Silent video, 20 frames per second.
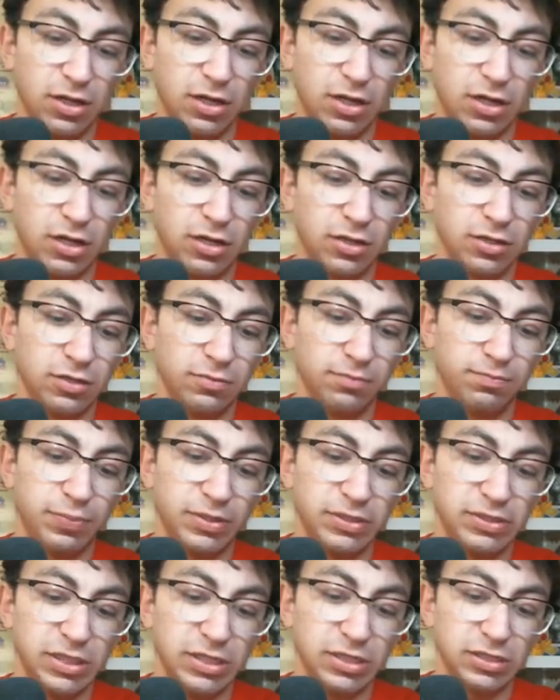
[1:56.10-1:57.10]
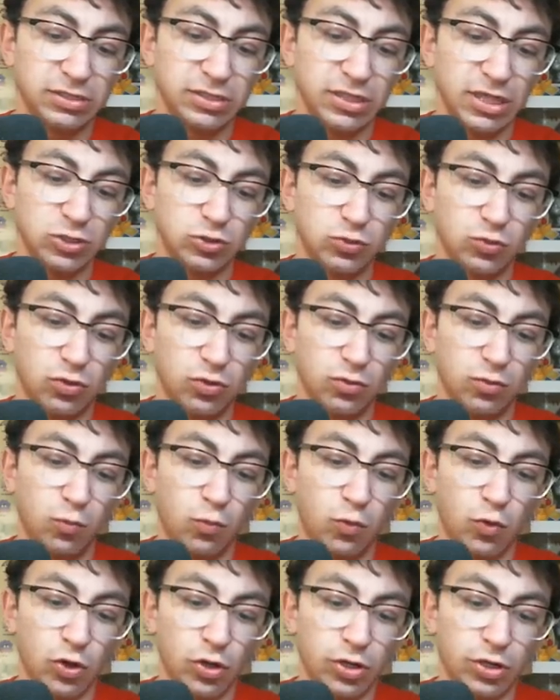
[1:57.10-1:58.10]
uh, busy schedule,
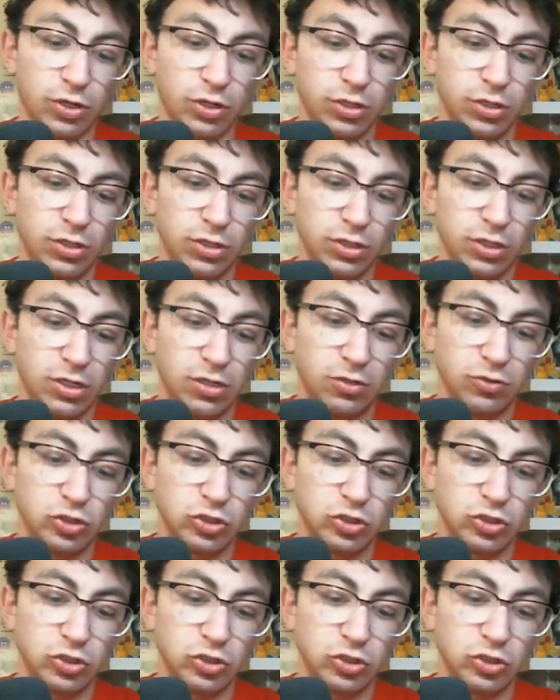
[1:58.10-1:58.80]
work, you know,